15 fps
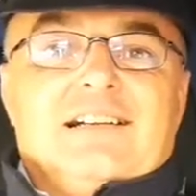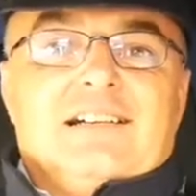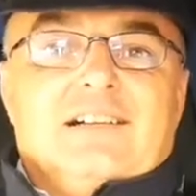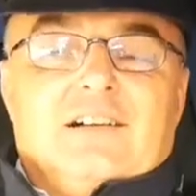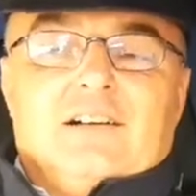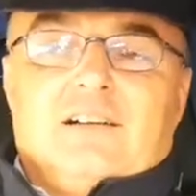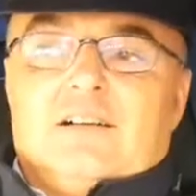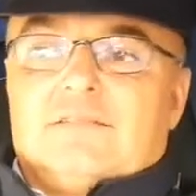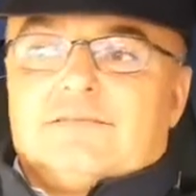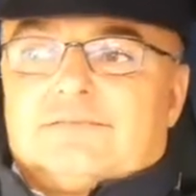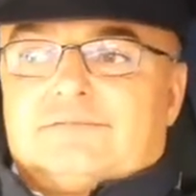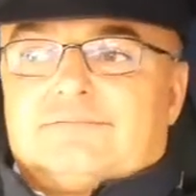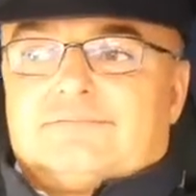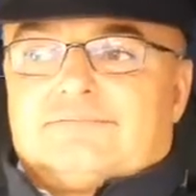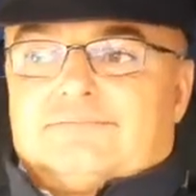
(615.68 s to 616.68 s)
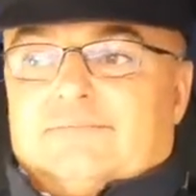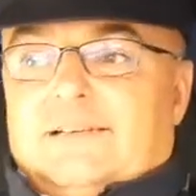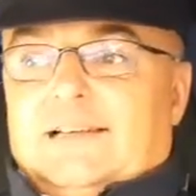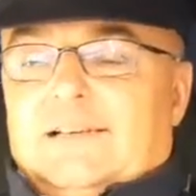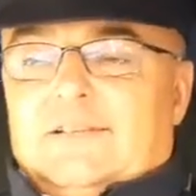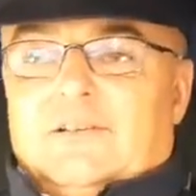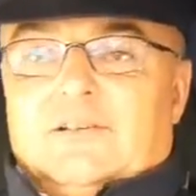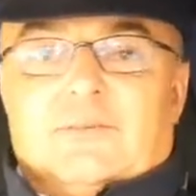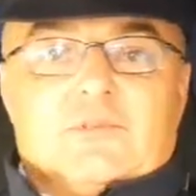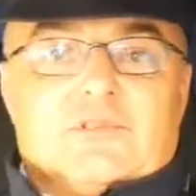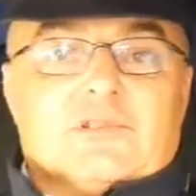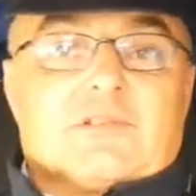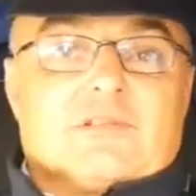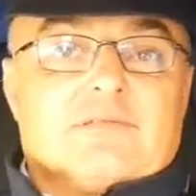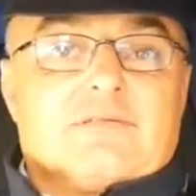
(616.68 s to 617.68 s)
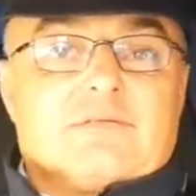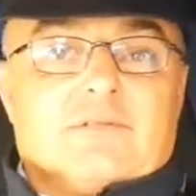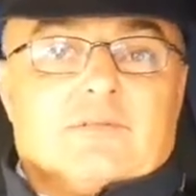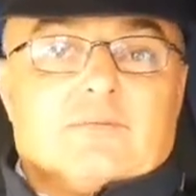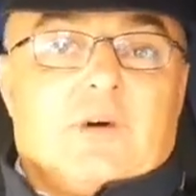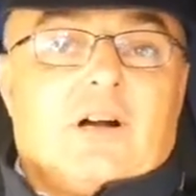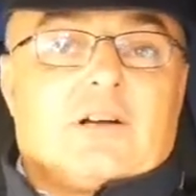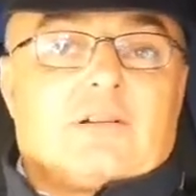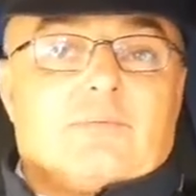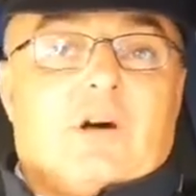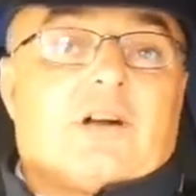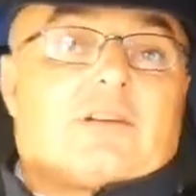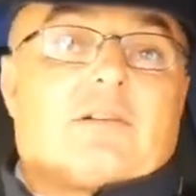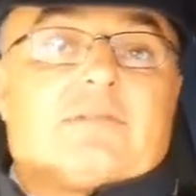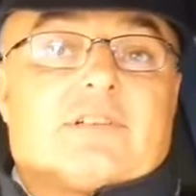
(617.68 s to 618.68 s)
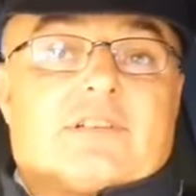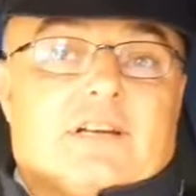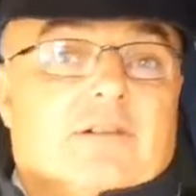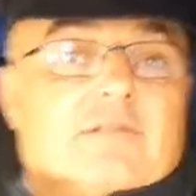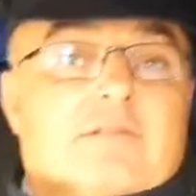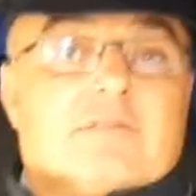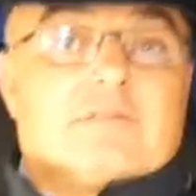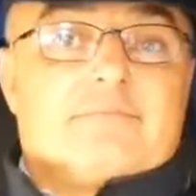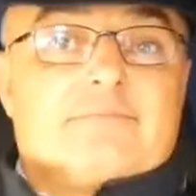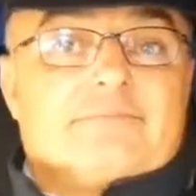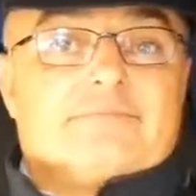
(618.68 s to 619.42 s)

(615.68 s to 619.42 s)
Oh, well, no, we just walk around the town,